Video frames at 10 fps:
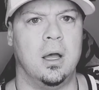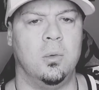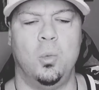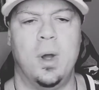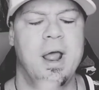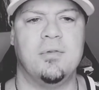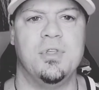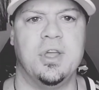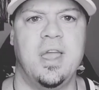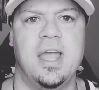whatever
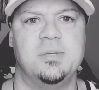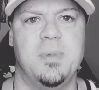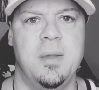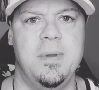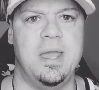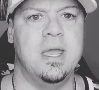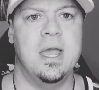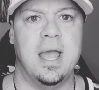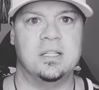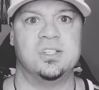the case may be,
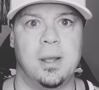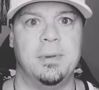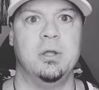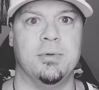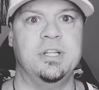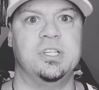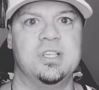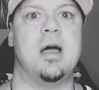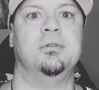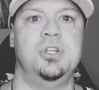and somebody reaches
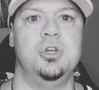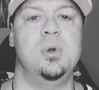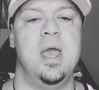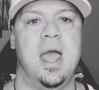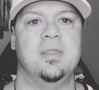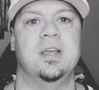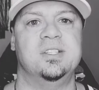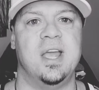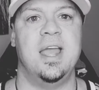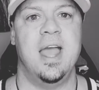out to you and they
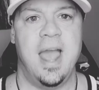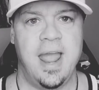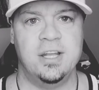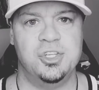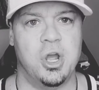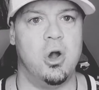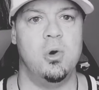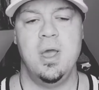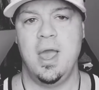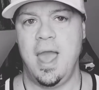say, hey
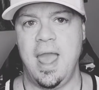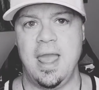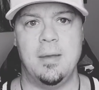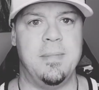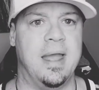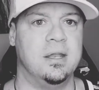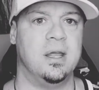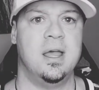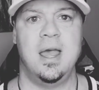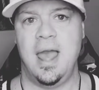Joe, hey
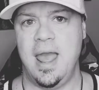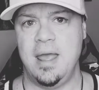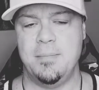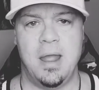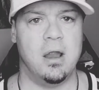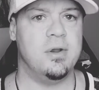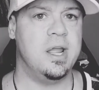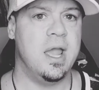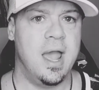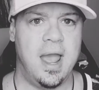Amanda, hey
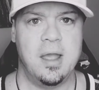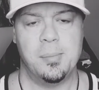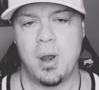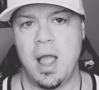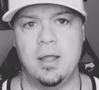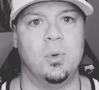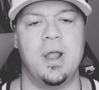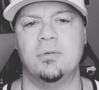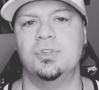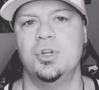Mary, hey Brian,
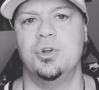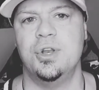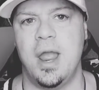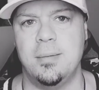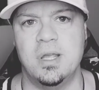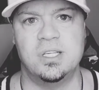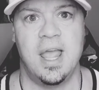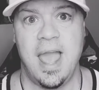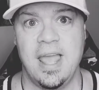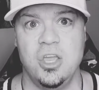whatever your name is,
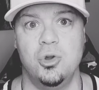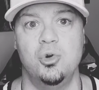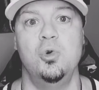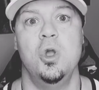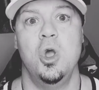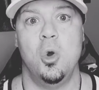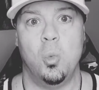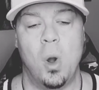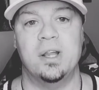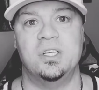hey you,
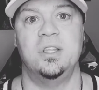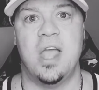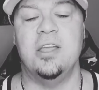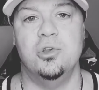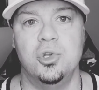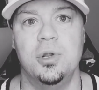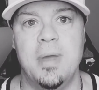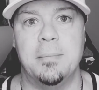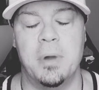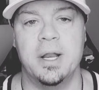what is it that you do to
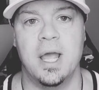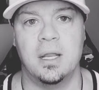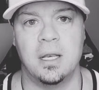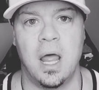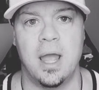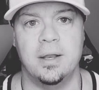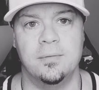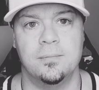make money online?